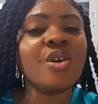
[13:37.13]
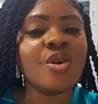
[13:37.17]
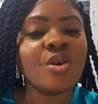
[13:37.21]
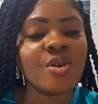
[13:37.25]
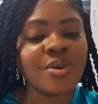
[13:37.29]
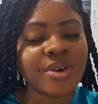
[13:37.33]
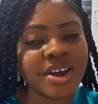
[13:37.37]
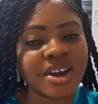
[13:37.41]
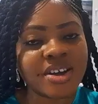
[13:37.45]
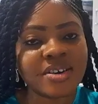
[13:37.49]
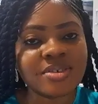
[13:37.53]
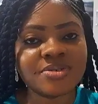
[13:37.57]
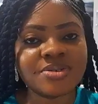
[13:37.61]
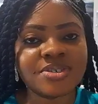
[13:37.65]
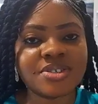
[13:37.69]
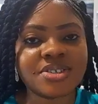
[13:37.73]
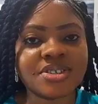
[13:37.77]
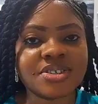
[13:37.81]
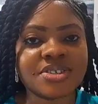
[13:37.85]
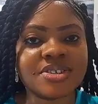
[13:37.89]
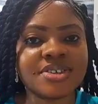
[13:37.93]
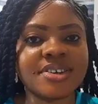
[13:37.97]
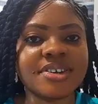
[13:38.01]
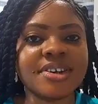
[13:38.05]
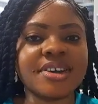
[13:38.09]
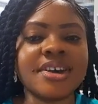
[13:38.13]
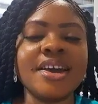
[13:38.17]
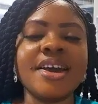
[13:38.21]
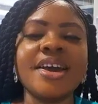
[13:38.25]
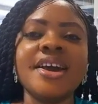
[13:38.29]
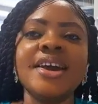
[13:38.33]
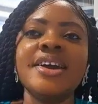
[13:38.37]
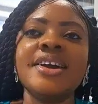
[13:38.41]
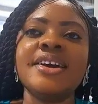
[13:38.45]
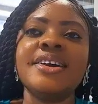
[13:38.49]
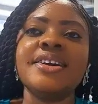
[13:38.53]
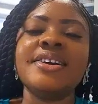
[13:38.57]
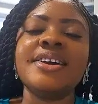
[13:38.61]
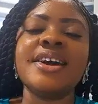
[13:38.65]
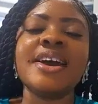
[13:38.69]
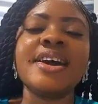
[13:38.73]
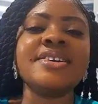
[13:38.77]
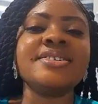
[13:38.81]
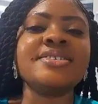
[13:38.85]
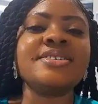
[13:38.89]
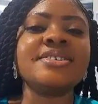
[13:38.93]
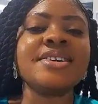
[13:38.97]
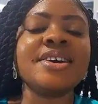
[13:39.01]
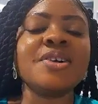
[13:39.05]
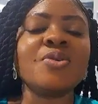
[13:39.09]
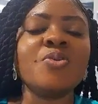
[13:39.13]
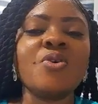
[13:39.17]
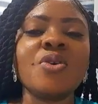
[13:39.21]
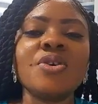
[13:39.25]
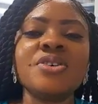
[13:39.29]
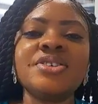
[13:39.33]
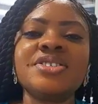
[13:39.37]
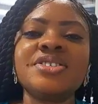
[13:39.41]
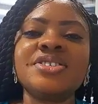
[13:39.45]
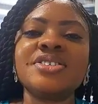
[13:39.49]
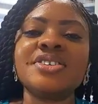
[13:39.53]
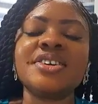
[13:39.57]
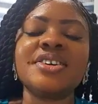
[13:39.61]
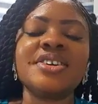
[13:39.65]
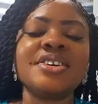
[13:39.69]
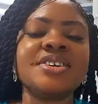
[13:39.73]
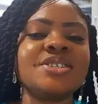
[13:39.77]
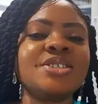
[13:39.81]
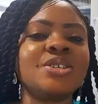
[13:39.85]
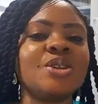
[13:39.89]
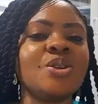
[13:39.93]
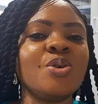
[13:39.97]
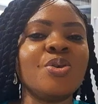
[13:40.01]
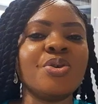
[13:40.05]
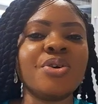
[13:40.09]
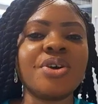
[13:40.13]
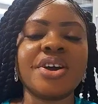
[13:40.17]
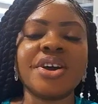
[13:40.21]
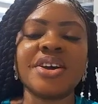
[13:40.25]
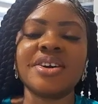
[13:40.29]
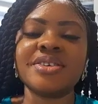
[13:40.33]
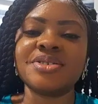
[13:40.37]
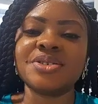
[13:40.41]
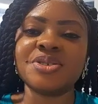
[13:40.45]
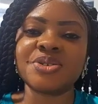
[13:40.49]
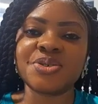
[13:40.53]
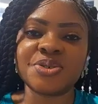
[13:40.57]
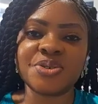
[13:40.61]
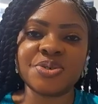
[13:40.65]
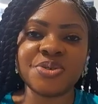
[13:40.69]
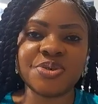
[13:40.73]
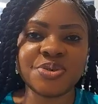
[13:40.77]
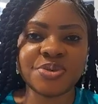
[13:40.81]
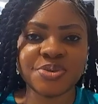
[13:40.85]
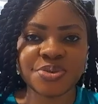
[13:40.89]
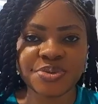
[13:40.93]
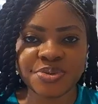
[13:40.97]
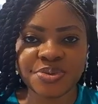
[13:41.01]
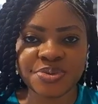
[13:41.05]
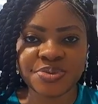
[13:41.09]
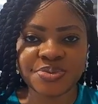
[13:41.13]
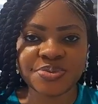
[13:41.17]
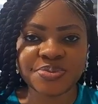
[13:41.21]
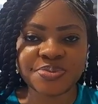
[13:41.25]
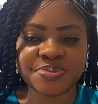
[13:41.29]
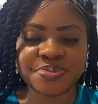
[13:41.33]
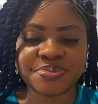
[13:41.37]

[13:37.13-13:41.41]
loyalty. Yes, once he is loyal to you,